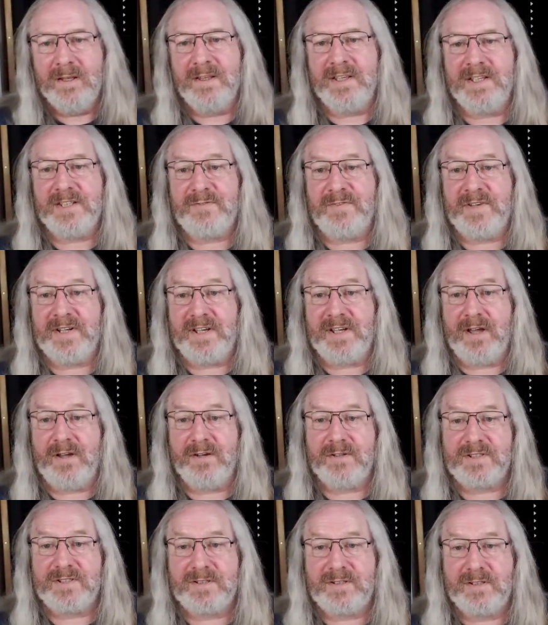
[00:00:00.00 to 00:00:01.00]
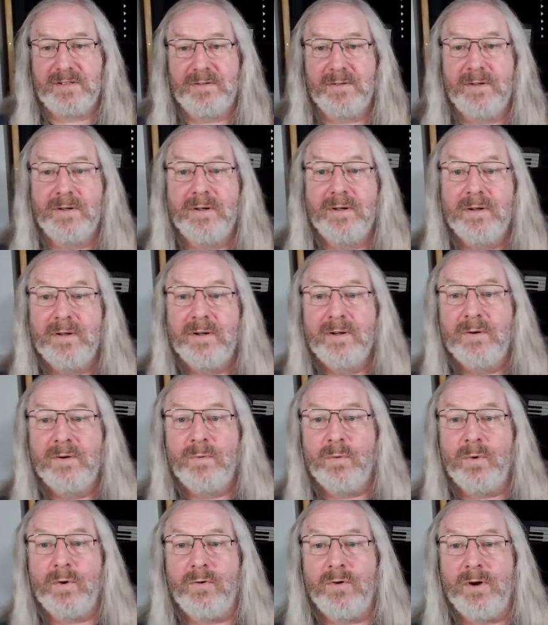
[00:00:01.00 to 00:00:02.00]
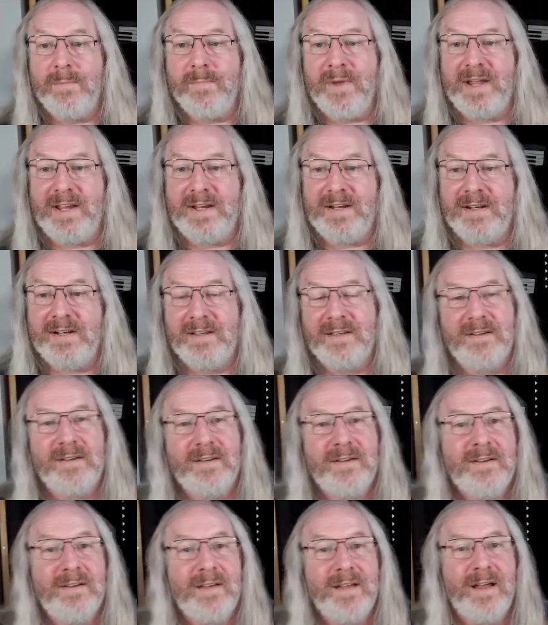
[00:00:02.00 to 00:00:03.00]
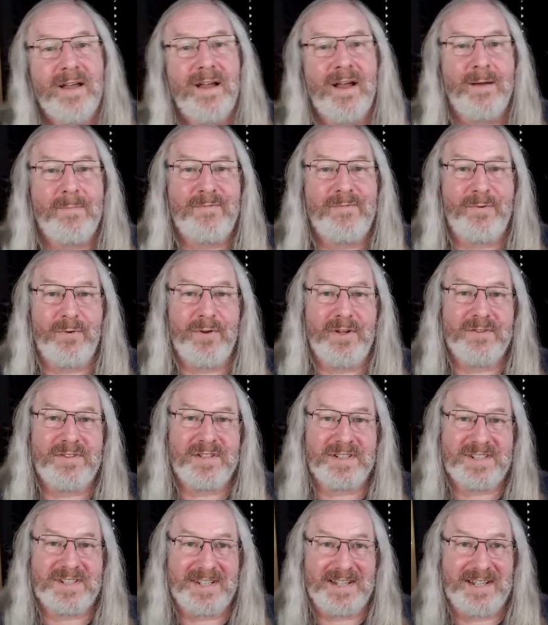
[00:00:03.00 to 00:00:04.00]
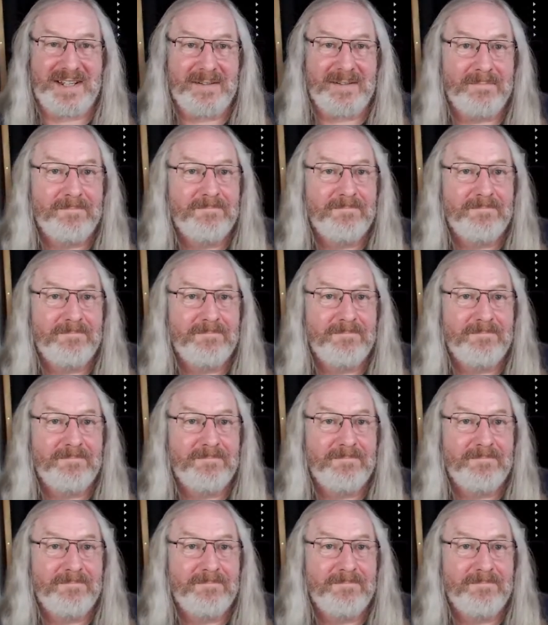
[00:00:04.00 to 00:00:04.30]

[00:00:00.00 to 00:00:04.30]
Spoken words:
these videos will remain up for you to see.